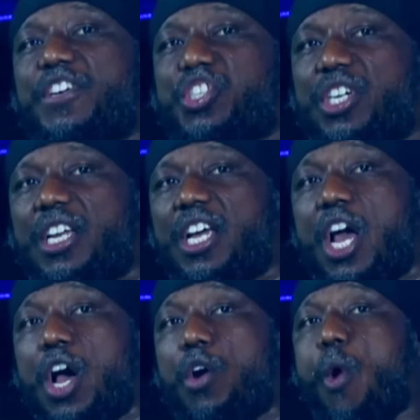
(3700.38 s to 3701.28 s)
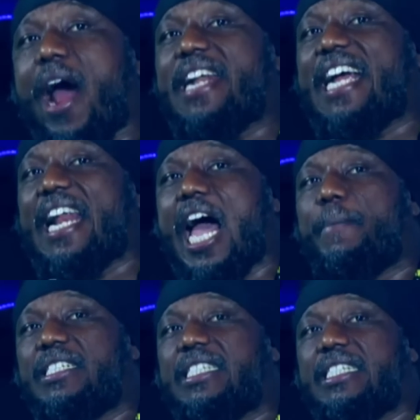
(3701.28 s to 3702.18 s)
Division 1
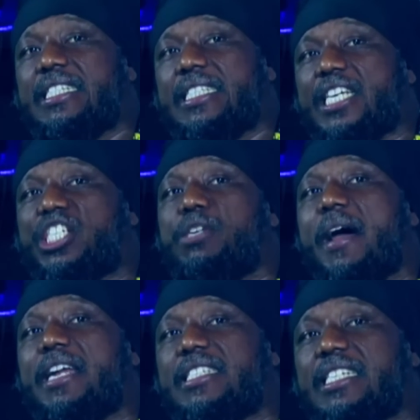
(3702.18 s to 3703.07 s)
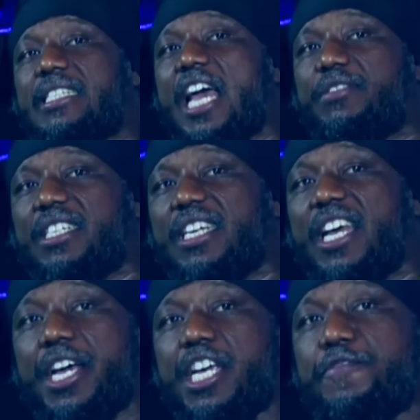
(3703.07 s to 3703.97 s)
club, Techiman City
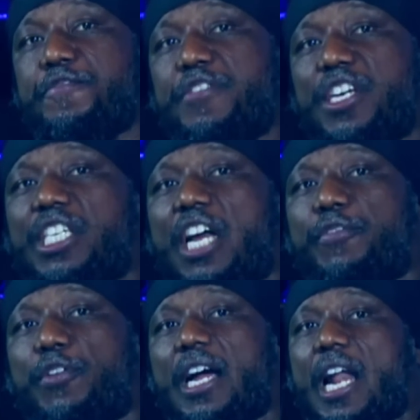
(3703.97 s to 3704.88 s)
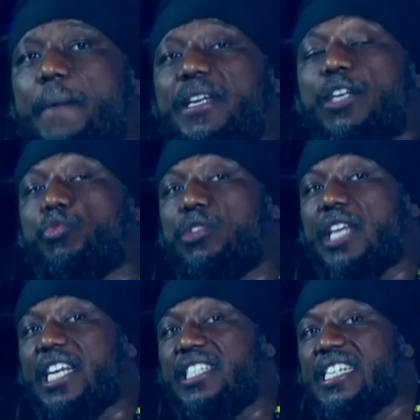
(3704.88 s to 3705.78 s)
FC. He featured for the club in the
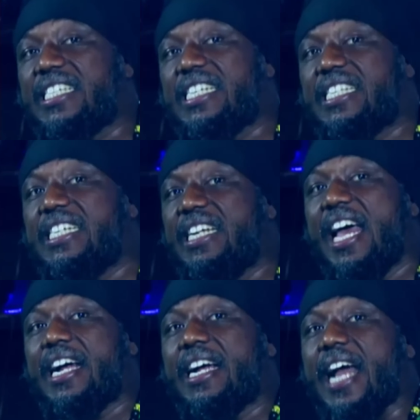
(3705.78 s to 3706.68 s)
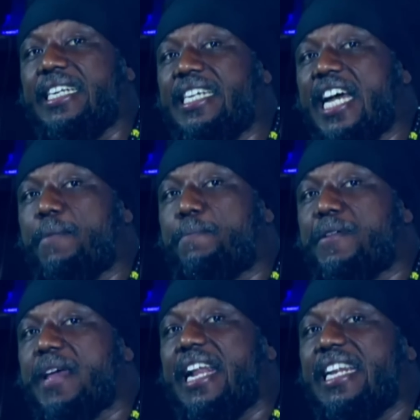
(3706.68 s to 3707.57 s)
2016 Ghanaian
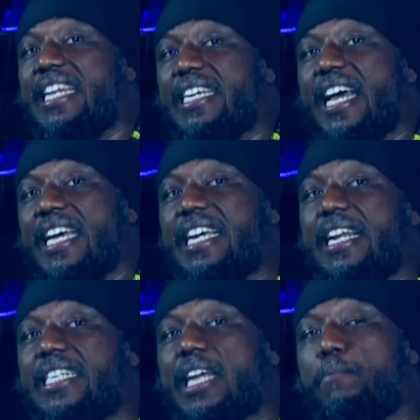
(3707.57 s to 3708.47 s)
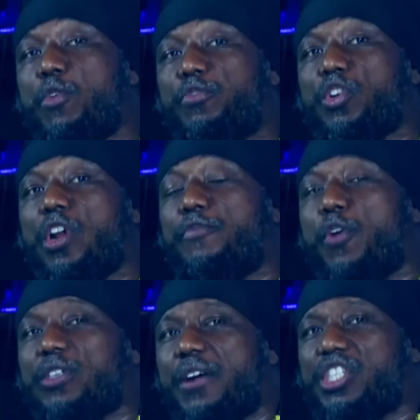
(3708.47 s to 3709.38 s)
Premier League. He later moved to the
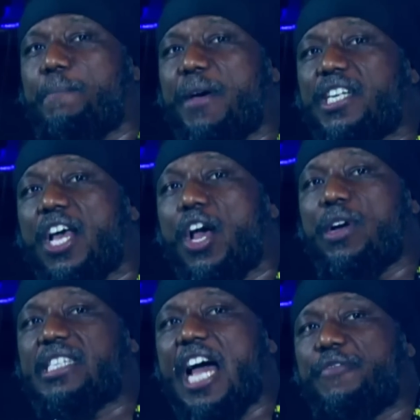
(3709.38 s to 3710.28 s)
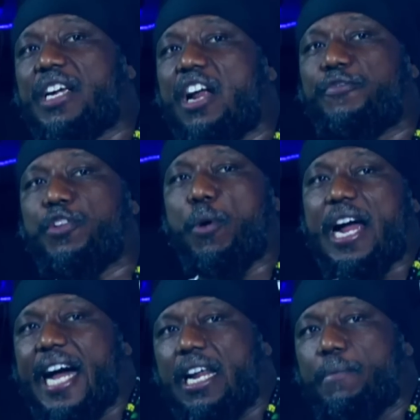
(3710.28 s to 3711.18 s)
Volta region-based West African
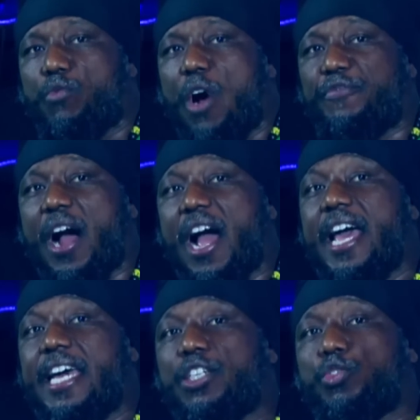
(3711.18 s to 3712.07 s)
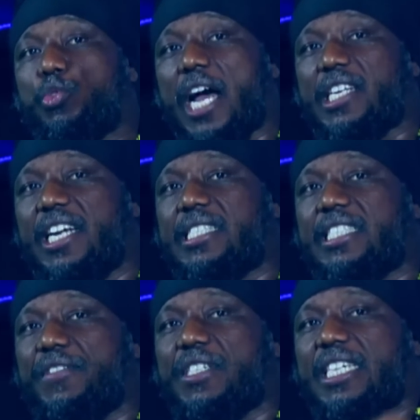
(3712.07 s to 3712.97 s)
Football Academy, WAFA, in
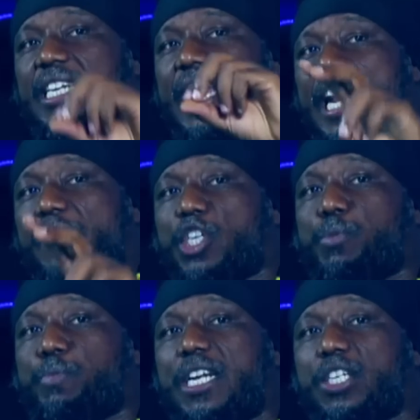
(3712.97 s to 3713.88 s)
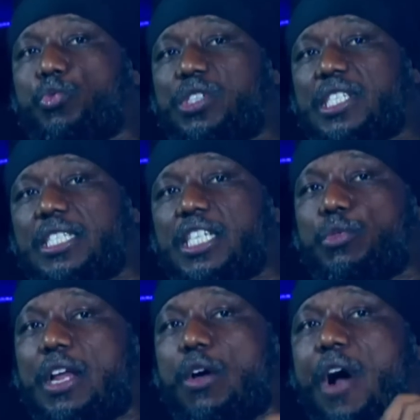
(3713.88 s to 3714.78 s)
2017. And after spending
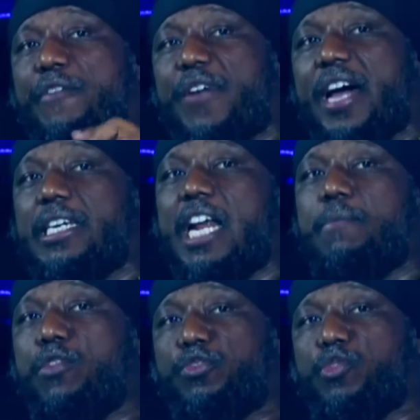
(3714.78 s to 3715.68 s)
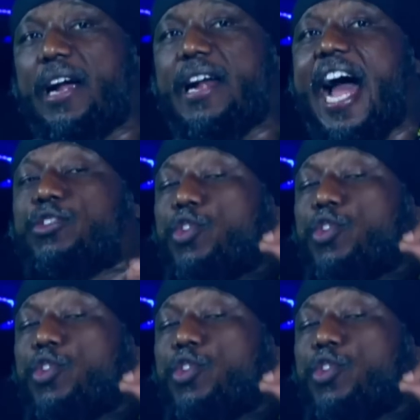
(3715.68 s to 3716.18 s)
2 seasons with the WAFA, he then moved to